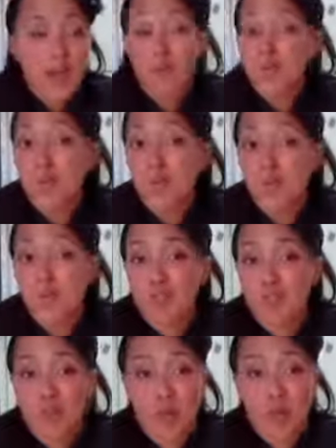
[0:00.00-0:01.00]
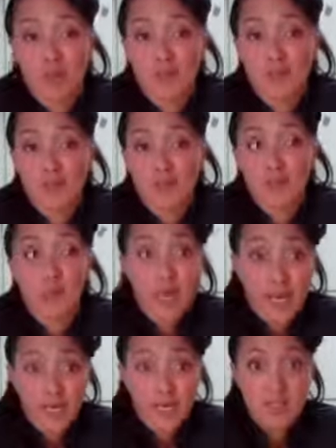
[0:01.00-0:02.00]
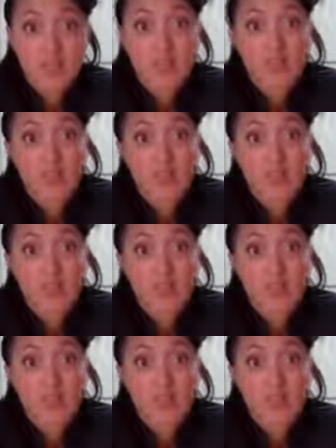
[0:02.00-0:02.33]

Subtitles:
and most people would just toss it, but